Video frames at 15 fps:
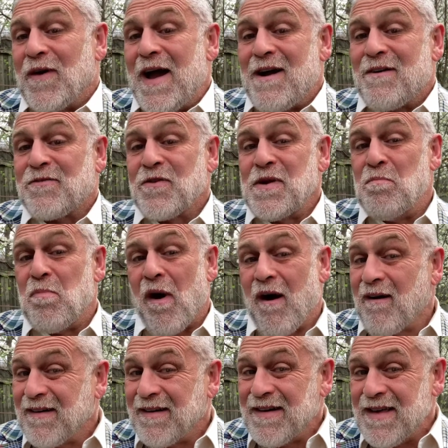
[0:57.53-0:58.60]
after he
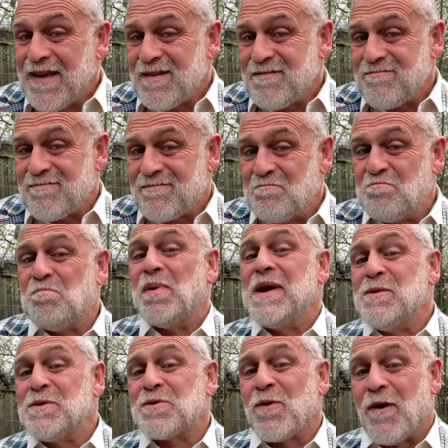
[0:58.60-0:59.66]
parted it, but he
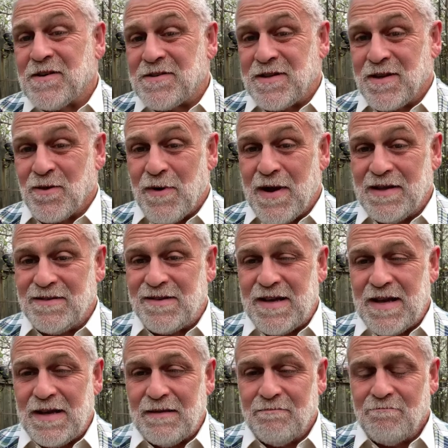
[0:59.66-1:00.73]
was crossing the Red Sea.